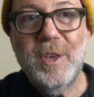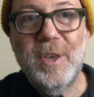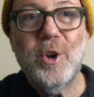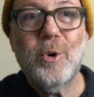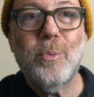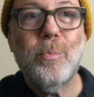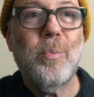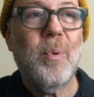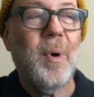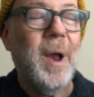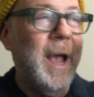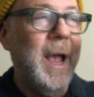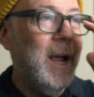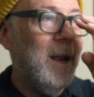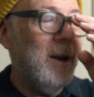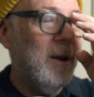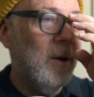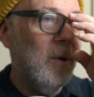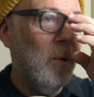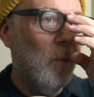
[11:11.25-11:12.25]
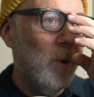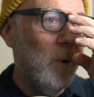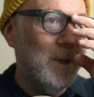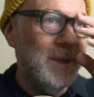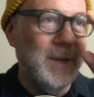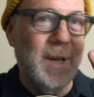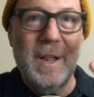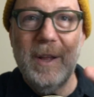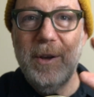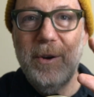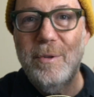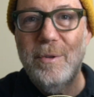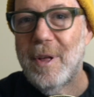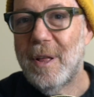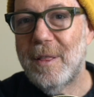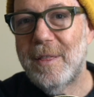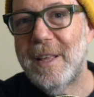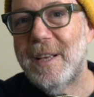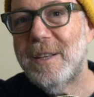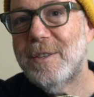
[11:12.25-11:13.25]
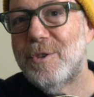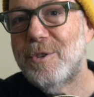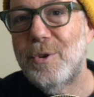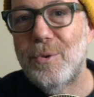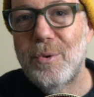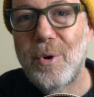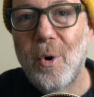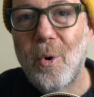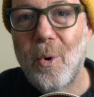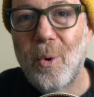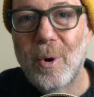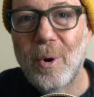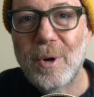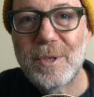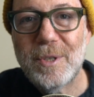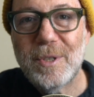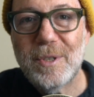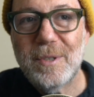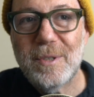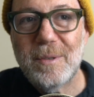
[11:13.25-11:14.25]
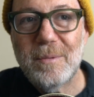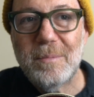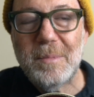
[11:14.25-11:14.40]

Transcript: your brain would tell you that these two chords